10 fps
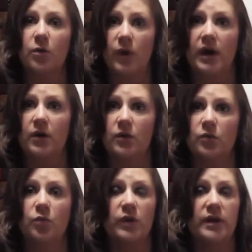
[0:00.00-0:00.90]

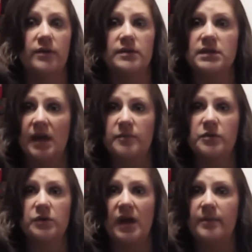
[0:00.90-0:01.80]
around with type
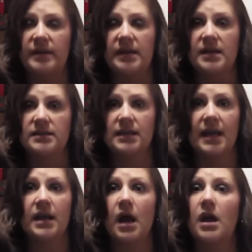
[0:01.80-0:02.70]
2 diabetes
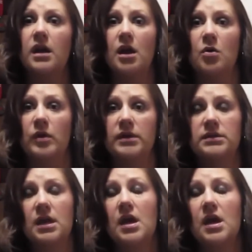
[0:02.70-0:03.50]
and not know it